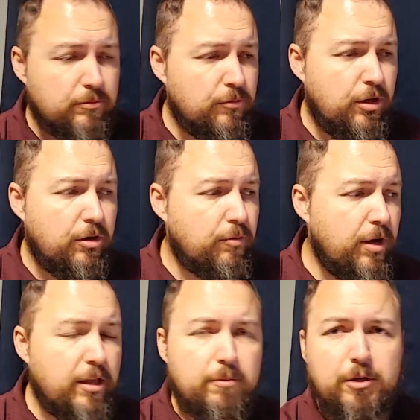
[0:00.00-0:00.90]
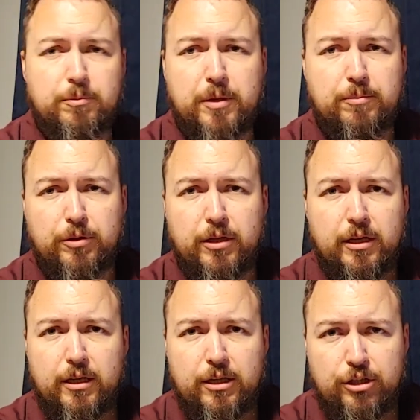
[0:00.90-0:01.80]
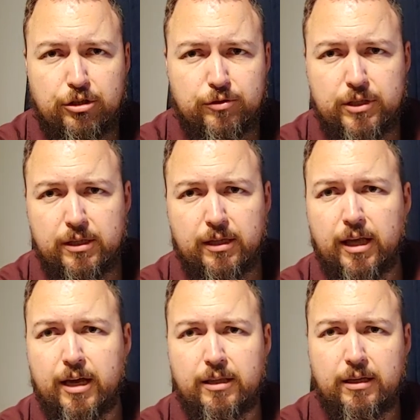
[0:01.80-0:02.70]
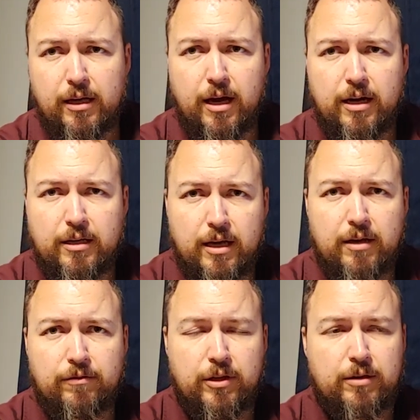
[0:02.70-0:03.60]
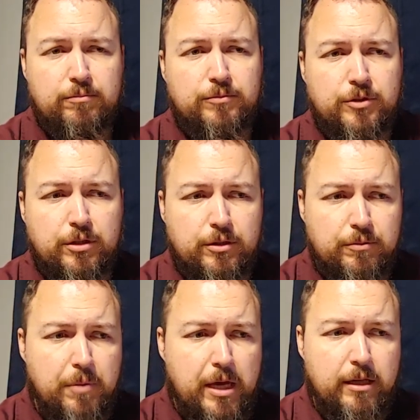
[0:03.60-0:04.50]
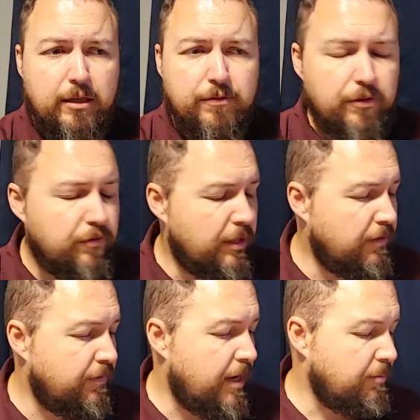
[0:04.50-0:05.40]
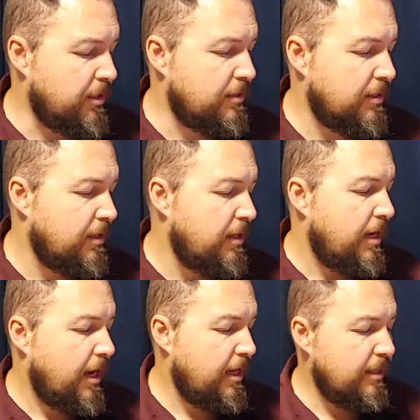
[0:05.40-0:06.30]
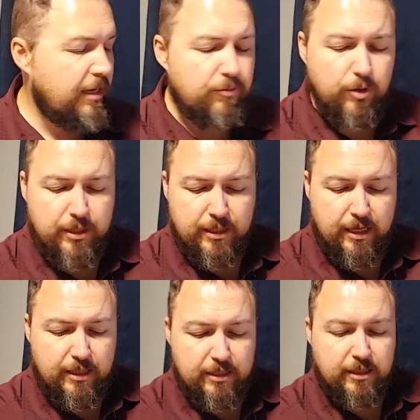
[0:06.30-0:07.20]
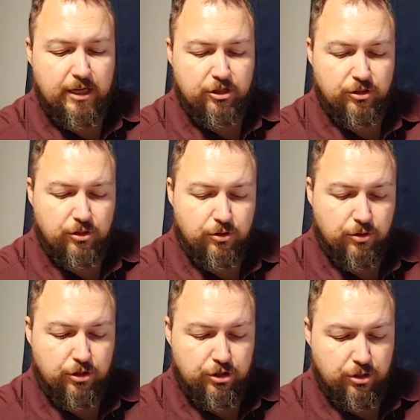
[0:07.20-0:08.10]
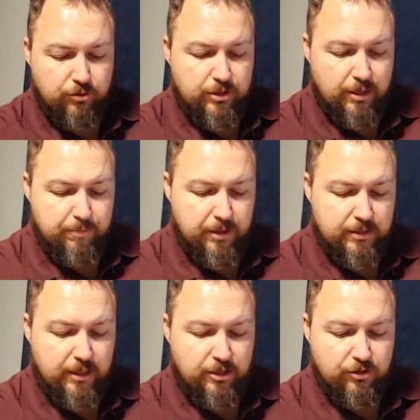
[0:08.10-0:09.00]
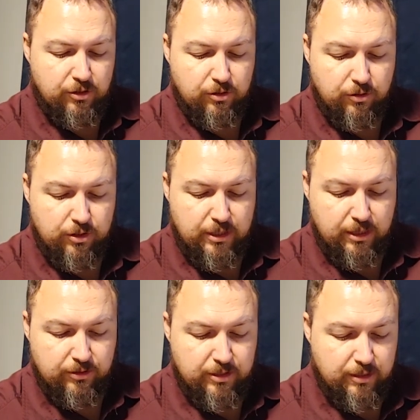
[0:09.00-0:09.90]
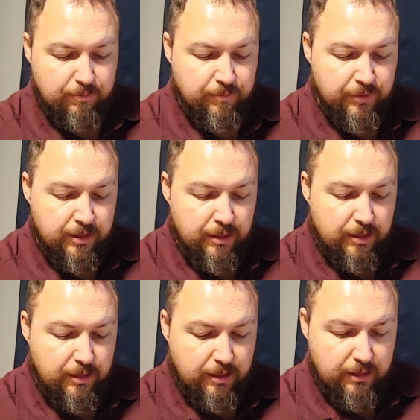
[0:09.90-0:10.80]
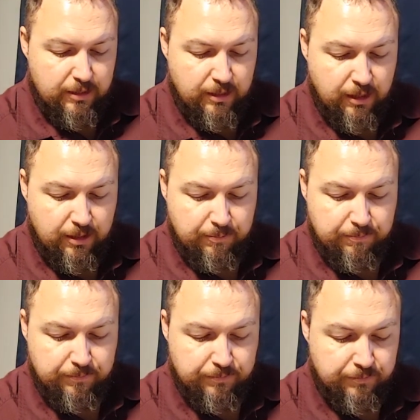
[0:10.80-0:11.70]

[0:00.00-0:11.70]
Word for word: you know, run of the mill people using the land that God gave them to make a living for their families. And then one day, this angel of the Lord shows up, and this angel of the Lord tells them that, um,